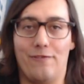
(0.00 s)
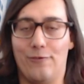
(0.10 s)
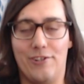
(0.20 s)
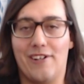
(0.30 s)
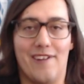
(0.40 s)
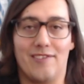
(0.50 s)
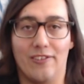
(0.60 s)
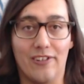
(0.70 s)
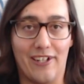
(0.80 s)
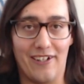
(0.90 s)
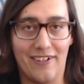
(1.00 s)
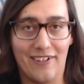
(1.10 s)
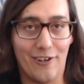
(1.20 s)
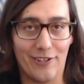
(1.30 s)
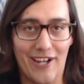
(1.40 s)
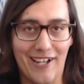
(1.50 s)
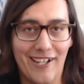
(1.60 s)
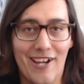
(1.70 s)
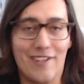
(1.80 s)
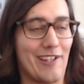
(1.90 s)
for you guys to look at it. Okay,
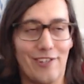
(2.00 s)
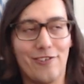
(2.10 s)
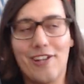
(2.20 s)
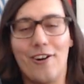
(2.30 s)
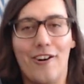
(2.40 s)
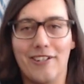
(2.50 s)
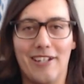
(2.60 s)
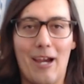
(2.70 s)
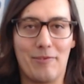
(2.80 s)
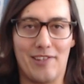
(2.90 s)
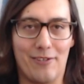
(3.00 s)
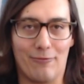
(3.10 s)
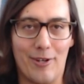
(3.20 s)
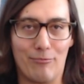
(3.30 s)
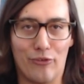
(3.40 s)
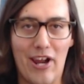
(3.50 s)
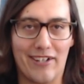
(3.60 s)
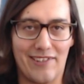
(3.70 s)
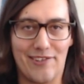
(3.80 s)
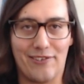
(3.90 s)
like you get all the laps they run in
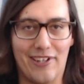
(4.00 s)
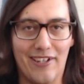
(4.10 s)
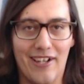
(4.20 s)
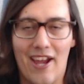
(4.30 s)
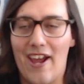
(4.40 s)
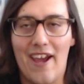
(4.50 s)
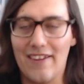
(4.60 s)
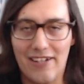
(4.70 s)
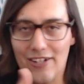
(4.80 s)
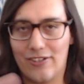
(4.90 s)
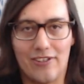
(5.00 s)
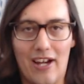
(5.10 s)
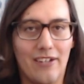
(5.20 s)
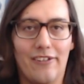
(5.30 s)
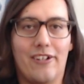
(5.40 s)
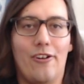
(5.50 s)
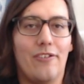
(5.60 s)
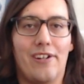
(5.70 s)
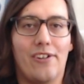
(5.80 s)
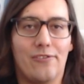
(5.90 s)
practice, okay? And then I, I look at all
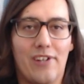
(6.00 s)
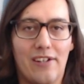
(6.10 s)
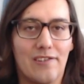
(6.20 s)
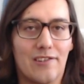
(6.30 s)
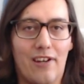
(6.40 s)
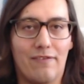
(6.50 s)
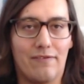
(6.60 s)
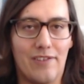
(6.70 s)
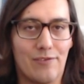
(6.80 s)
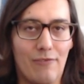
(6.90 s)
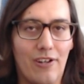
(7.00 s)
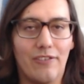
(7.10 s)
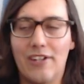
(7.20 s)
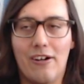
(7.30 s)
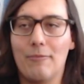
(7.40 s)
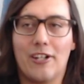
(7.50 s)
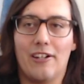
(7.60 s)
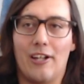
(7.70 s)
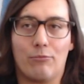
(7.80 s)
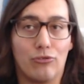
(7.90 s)
that other data and stuff as well. Now, I'm not going to,
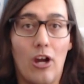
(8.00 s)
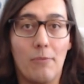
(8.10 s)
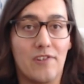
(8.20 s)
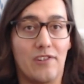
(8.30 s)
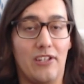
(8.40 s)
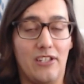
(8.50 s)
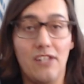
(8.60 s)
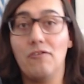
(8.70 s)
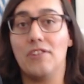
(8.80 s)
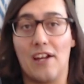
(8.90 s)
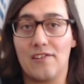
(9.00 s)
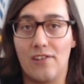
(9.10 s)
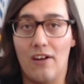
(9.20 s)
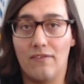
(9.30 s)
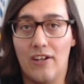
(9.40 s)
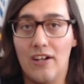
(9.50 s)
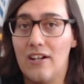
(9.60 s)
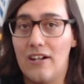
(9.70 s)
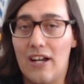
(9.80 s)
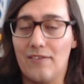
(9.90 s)
like, promise to give you that stuff
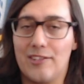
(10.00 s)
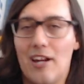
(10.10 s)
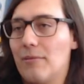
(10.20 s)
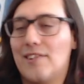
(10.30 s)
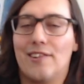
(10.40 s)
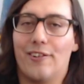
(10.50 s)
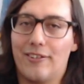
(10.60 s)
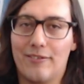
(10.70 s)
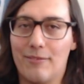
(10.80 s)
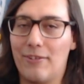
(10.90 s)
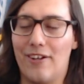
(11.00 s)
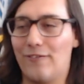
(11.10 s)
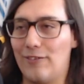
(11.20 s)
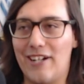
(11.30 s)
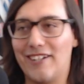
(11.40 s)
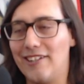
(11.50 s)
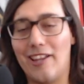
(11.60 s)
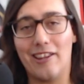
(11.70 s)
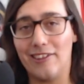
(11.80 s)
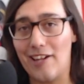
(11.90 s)
every time because, look, to be frank, a
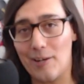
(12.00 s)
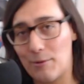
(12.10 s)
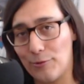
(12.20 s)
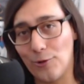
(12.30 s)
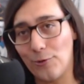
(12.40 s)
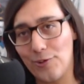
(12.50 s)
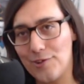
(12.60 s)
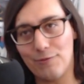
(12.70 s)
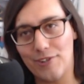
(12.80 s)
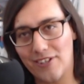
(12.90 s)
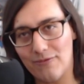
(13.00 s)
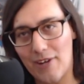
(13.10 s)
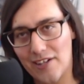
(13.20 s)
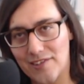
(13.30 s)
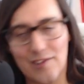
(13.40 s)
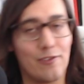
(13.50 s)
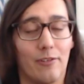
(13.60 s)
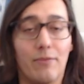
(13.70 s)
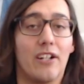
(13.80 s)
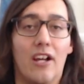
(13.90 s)
lot of people don't use it when you give them access to it.
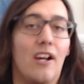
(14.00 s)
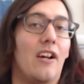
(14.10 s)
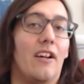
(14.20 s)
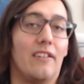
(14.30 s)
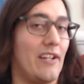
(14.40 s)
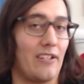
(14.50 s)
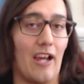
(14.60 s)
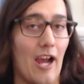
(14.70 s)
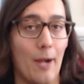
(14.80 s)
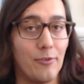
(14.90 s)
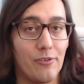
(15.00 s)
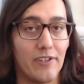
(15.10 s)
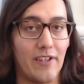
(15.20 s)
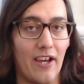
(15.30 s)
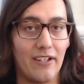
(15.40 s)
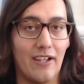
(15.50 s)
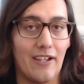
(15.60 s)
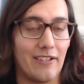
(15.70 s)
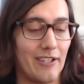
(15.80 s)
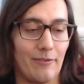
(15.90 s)
But, like, I'm doing that.
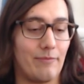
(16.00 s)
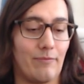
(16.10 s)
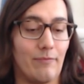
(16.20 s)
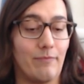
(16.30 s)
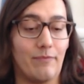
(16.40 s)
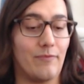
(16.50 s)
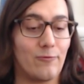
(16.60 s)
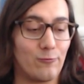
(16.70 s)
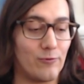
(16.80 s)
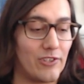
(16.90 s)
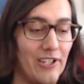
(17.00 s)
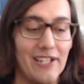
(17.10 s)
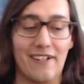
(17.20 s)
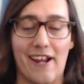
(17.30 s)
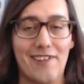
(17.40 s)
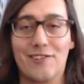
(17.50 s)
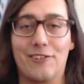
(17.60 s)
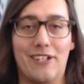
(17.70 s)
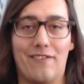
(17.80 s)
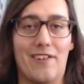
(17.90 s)
Like, looking at NASCAR
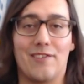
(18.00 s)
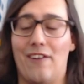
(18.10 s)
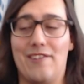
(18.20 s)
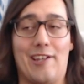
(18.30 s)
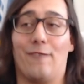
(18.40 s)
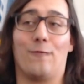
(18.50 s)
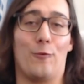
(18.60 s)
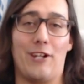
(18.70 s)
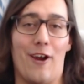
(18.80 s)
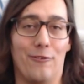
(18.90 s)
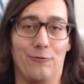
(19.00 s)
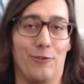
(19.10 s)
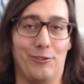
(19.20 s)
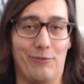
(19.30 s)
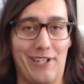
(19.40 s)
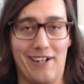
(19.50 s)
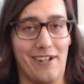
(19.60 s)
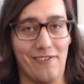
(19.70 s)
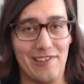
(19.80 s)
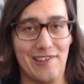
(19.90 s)
D F S stuff is, like, a forty-hour work week in and
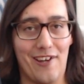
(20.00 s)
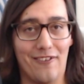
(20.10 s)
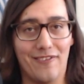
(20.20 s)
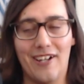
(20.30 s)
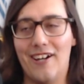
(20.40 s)
of itself.